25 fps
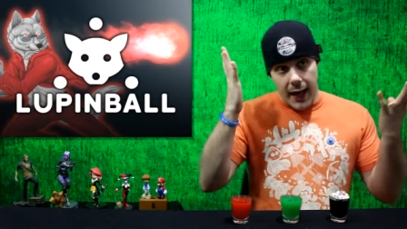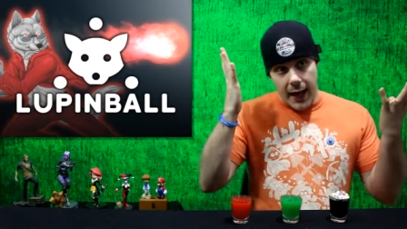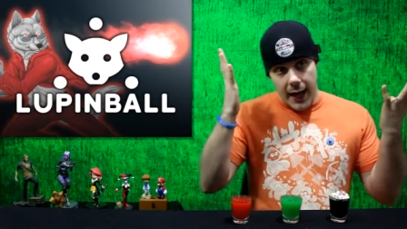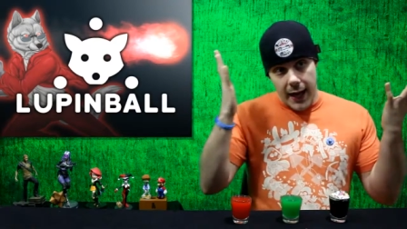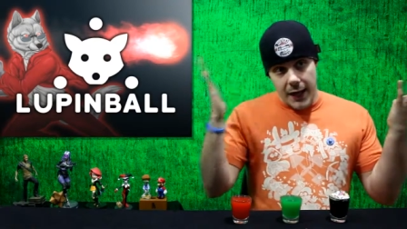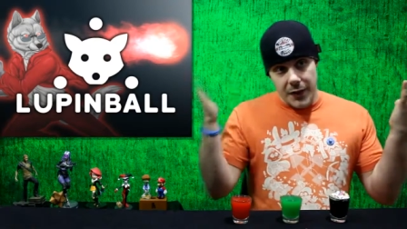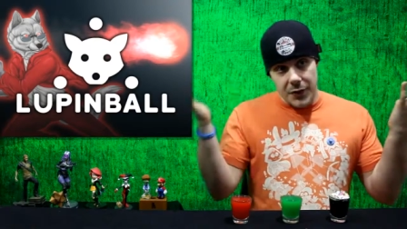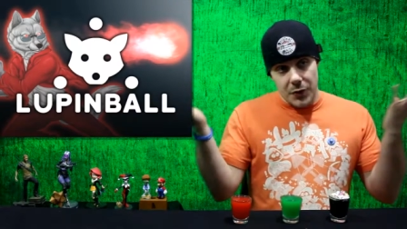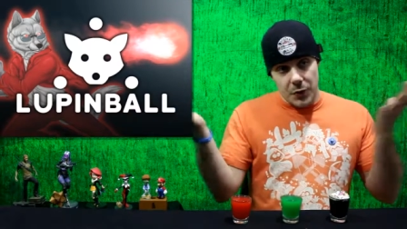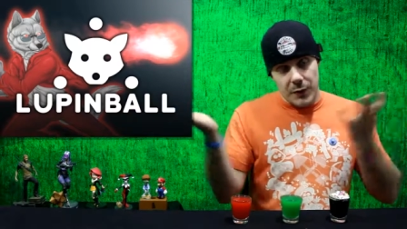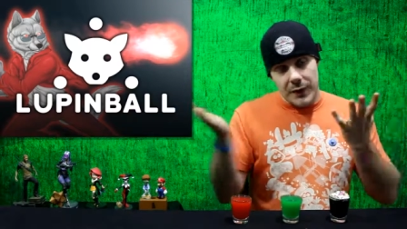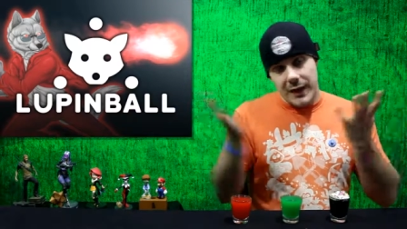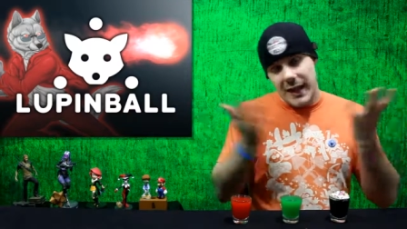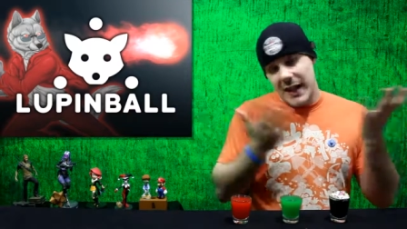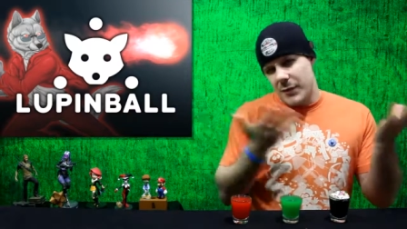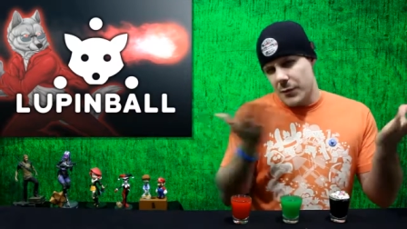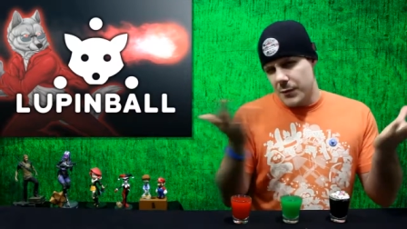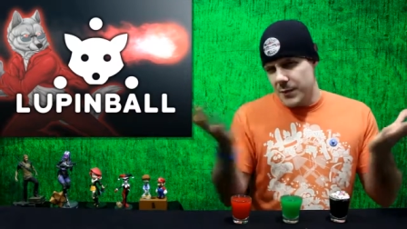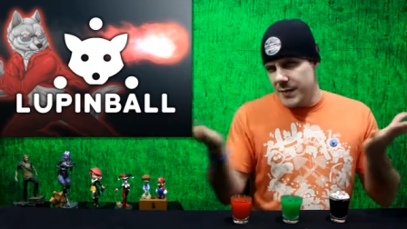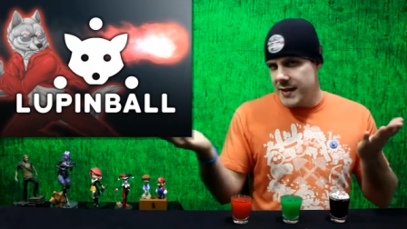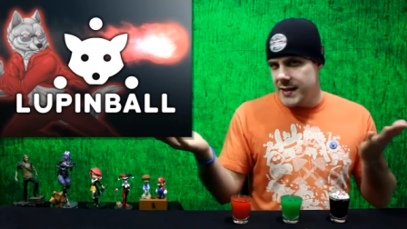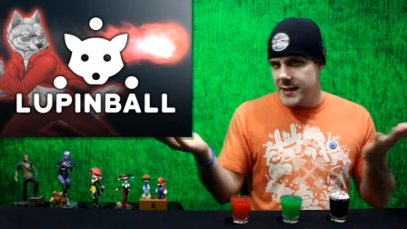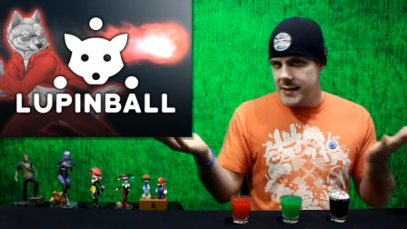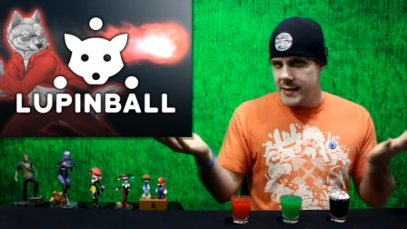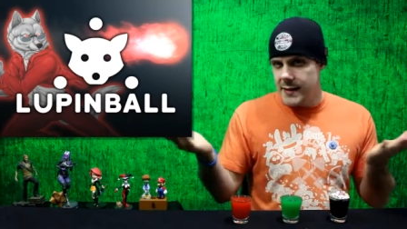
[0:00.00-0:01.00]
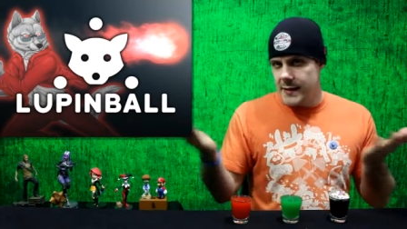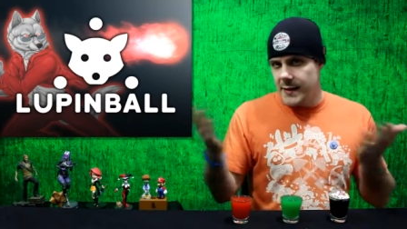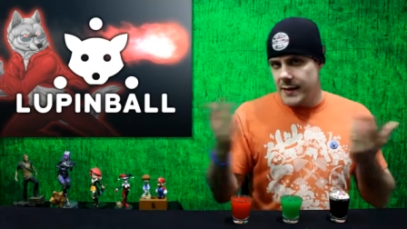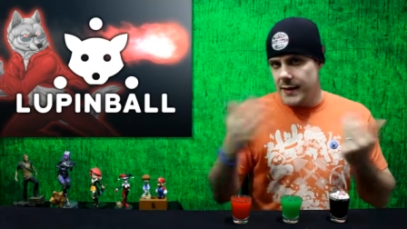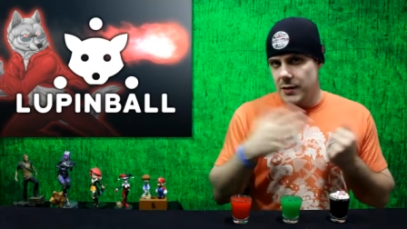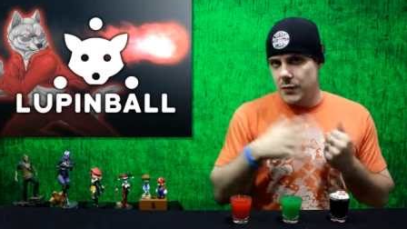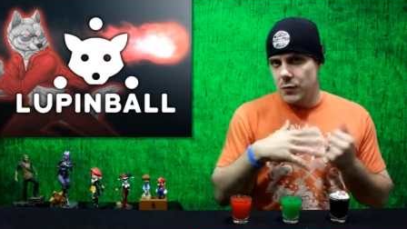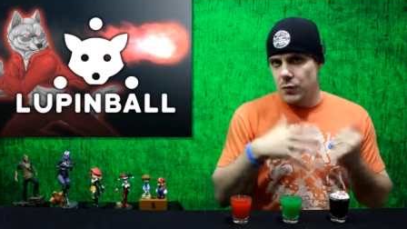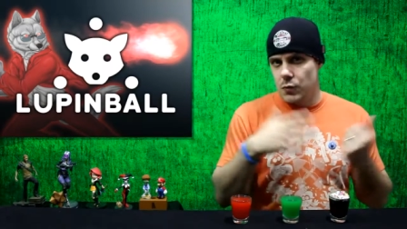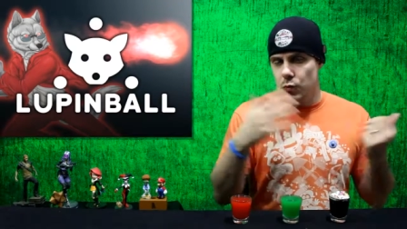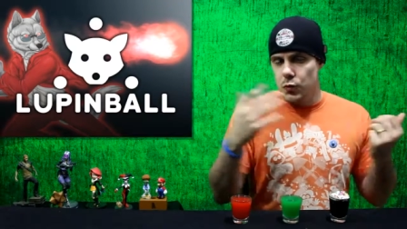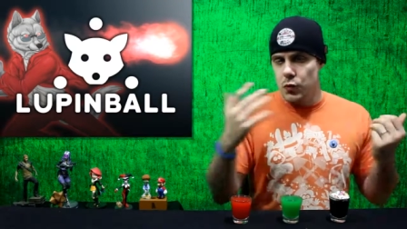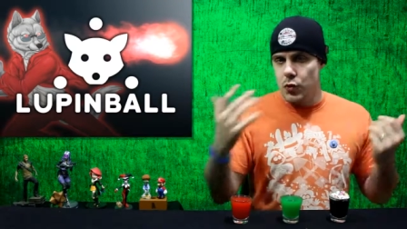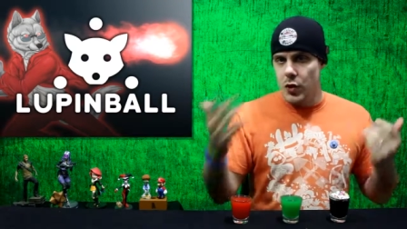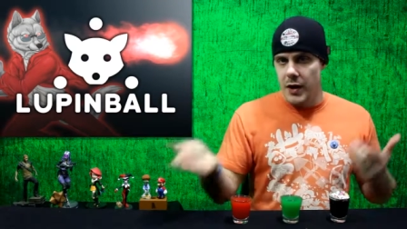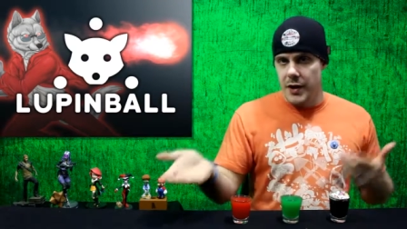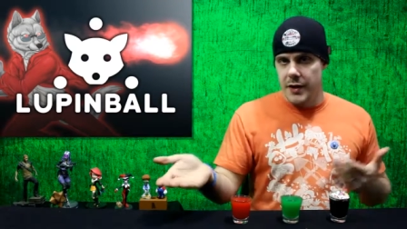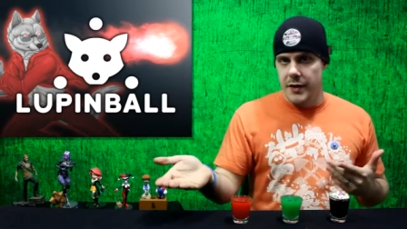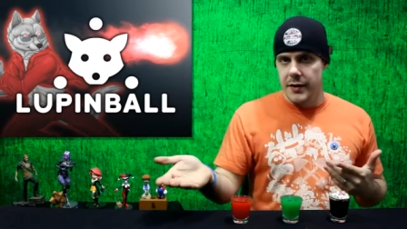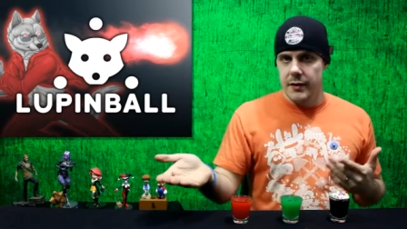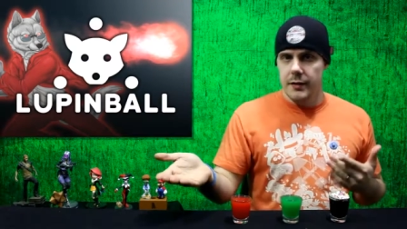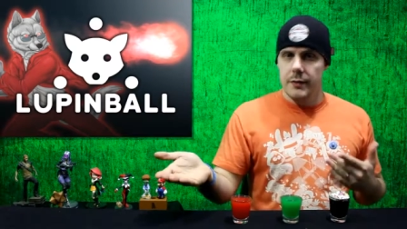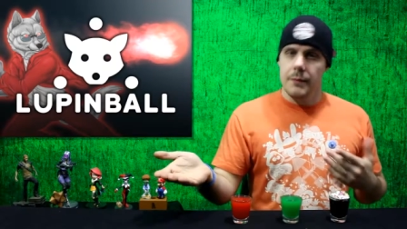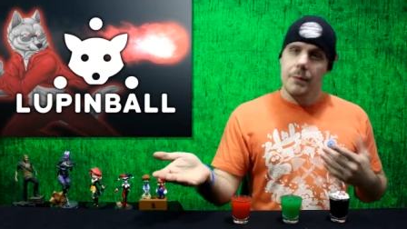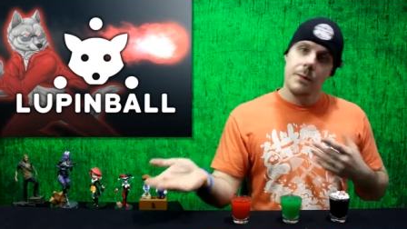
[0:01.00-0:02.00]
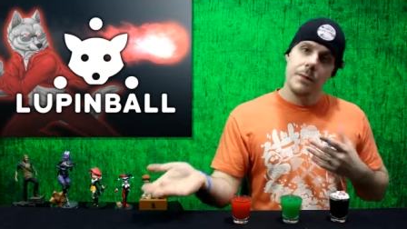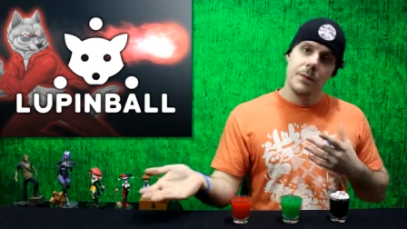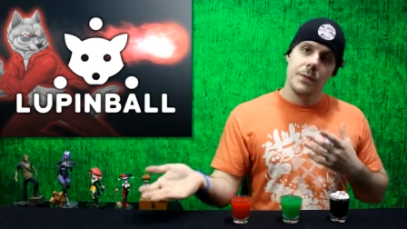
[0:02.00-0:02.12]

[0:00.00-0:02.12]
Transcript: I don't really have a PC that can run